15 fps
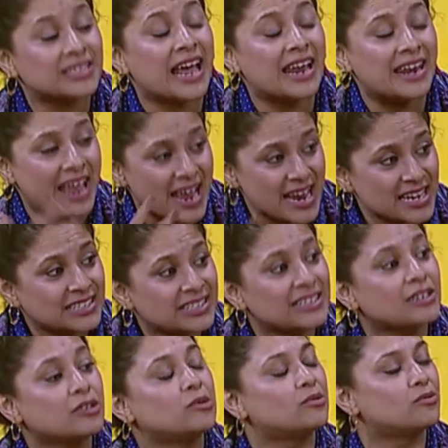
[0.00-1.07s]
and aiding
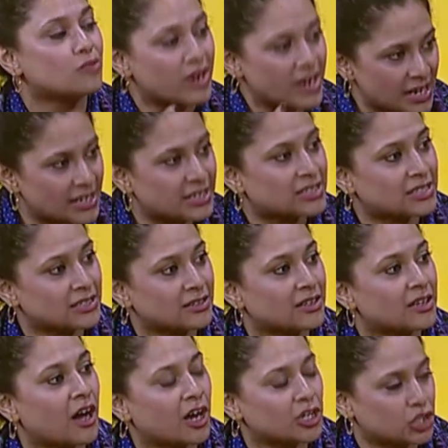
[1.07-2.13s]
greatly to the
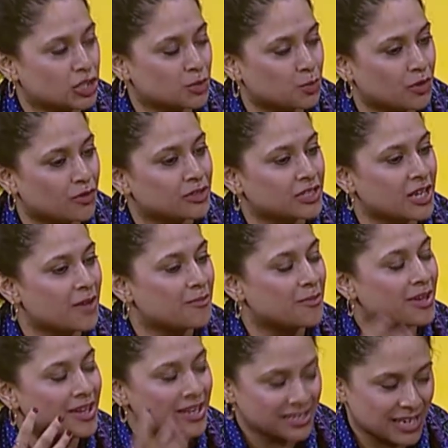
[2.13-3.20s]
Hajj
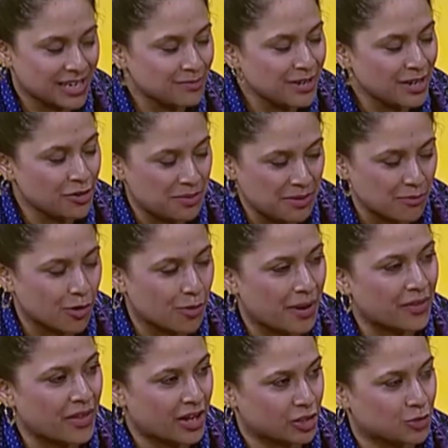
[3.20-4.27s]
experience. Tell me a little bit more about the
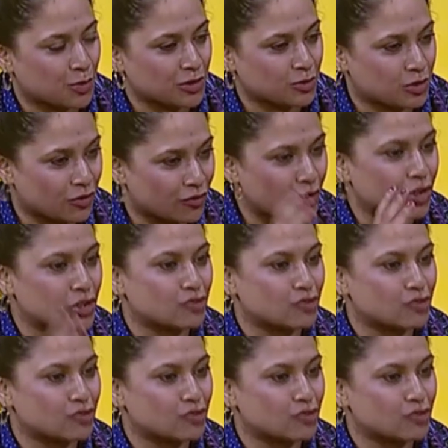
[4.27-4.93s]
Hajj Box, which you've got